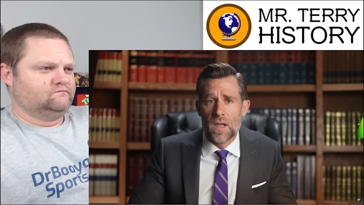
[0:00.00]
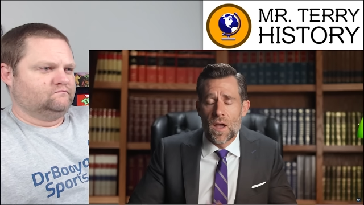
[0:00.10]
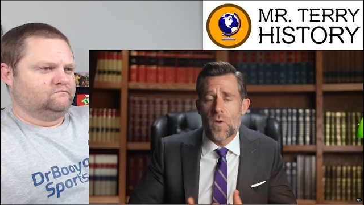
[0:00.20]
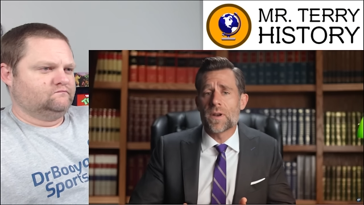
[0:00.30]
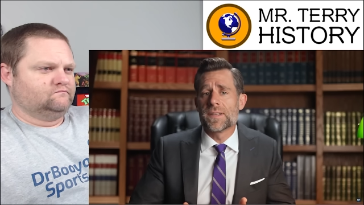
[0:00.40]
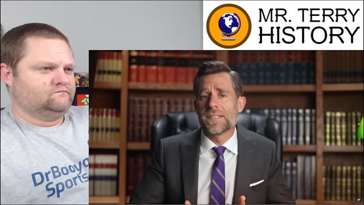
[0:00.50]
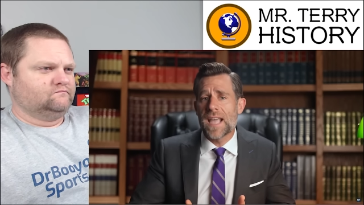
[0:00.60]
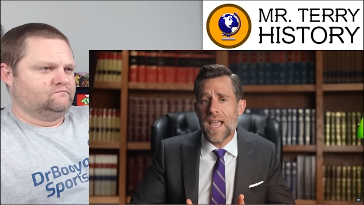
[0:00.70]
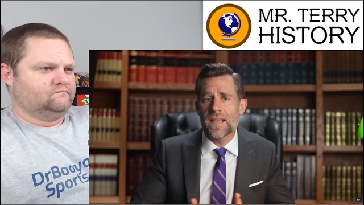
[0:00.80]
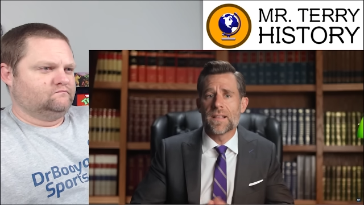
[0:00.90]
Speaker 1: According to
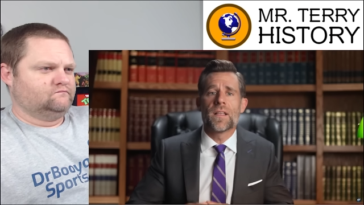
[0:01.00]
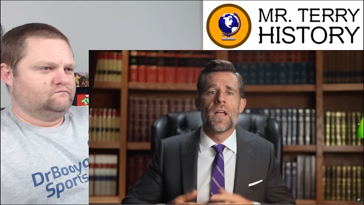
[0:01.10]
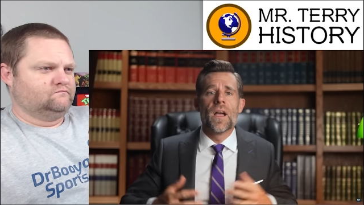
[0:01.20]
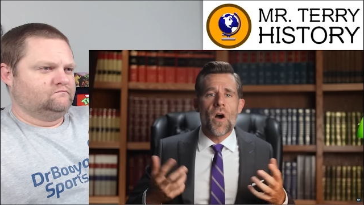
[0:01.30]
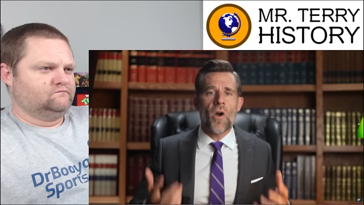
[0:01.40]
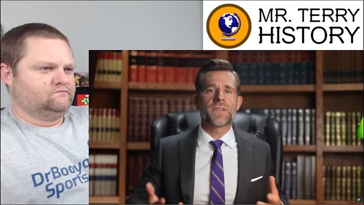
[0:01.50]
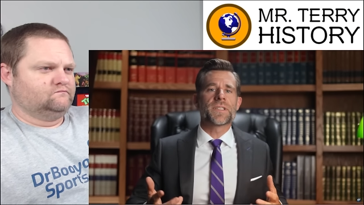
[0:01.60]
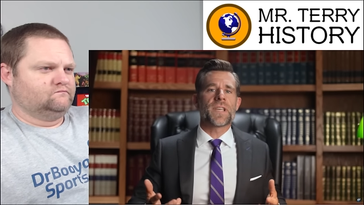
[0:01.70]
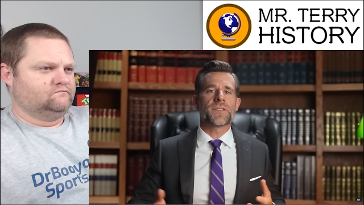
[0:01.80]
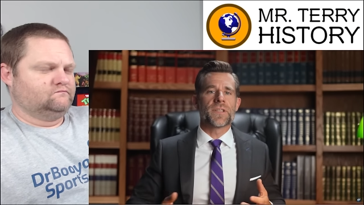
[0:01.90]
Tannehill, a hard
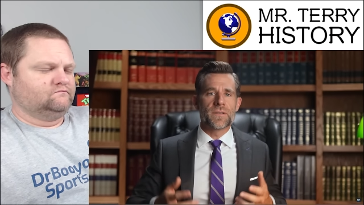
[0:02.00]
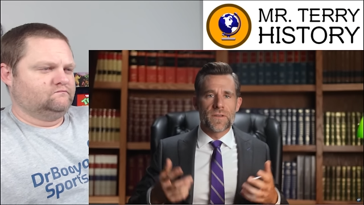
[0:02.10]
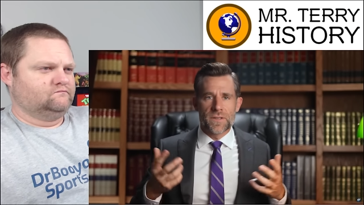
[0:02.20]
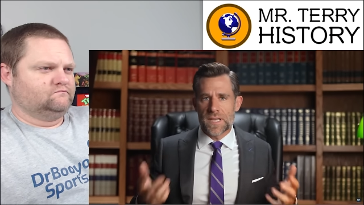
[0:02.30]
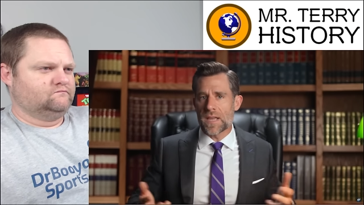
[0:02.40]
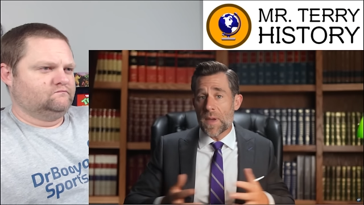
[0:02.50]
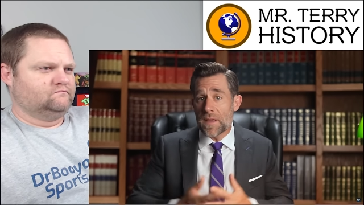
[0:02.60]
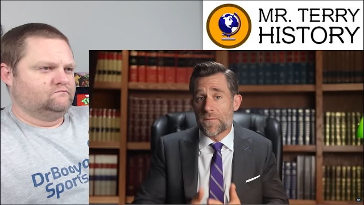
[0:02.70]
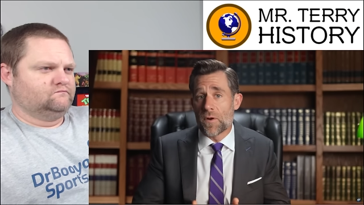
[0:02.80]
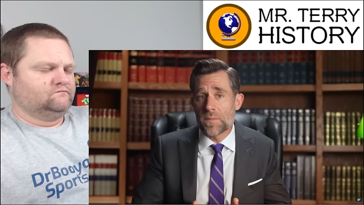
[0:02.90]
secession could take
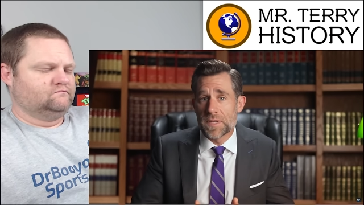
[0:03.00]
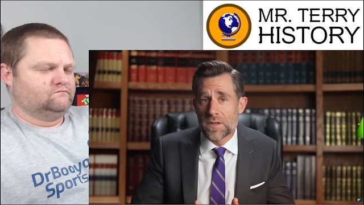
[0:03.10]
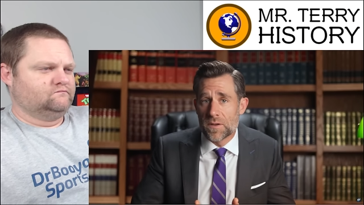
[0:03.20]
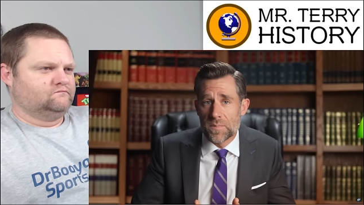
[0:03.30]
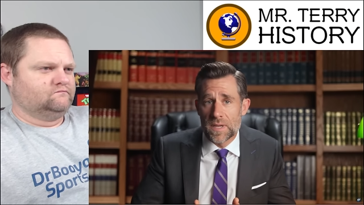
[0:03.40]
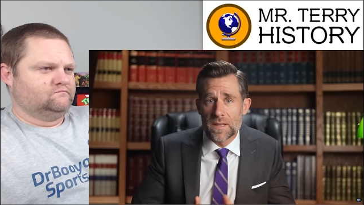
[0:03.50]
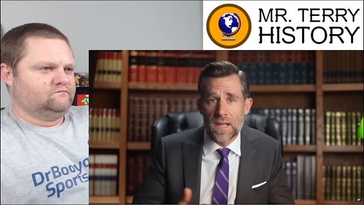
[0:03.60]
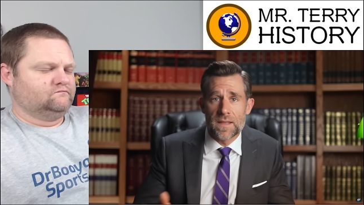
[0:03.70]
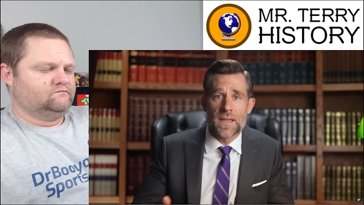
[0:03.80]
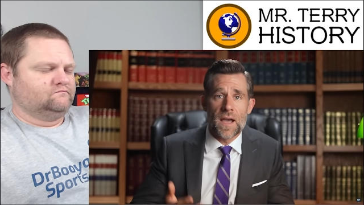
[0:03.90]
many forms. It could be
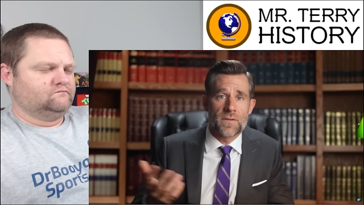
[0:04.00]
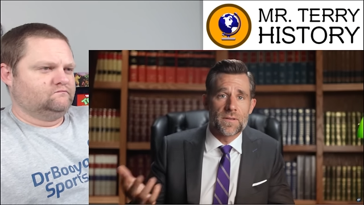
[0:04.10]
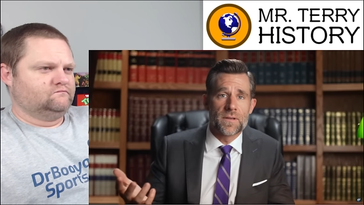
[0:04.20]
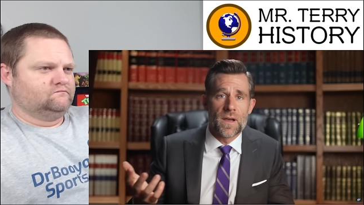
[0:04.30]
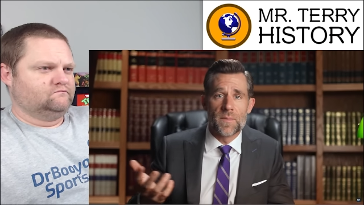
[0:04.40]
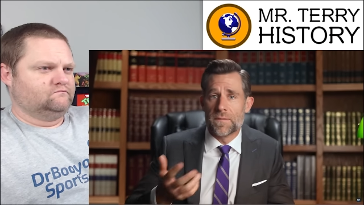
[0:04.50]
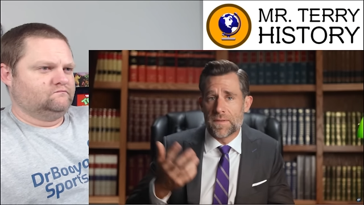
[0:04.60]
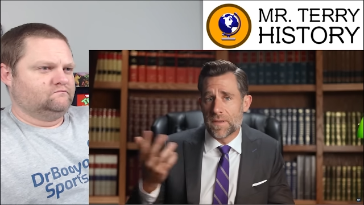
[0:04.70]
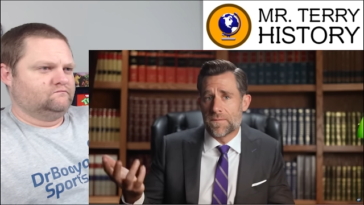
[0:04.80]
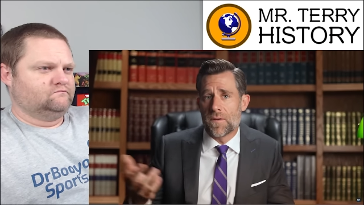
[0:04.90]
like the outcome of
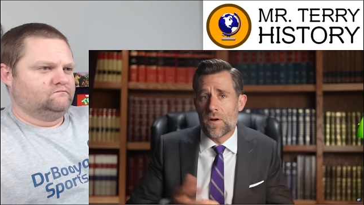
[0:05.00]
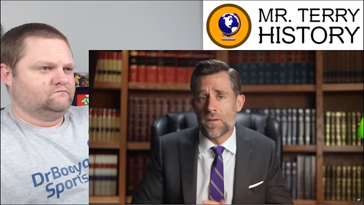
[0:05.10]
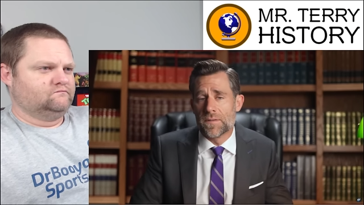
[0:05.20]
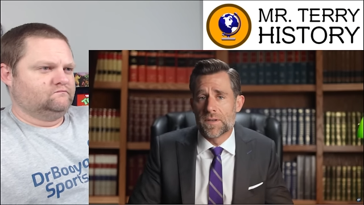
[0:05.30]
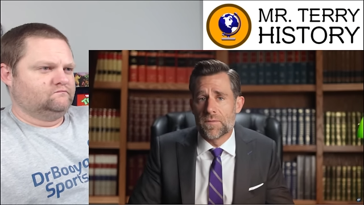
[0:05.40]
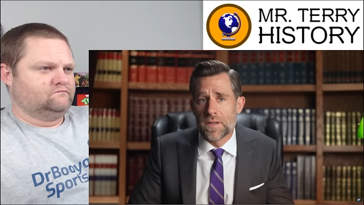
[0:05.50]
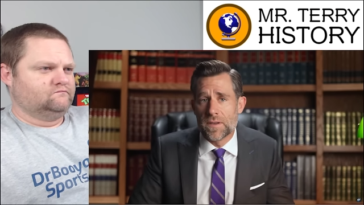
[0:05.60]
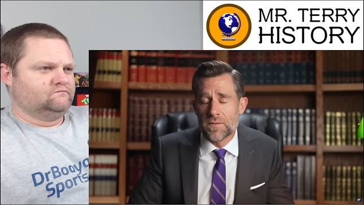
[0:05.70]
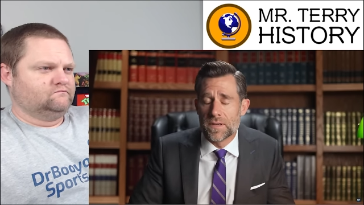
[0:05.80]
the fall of the Soviet Union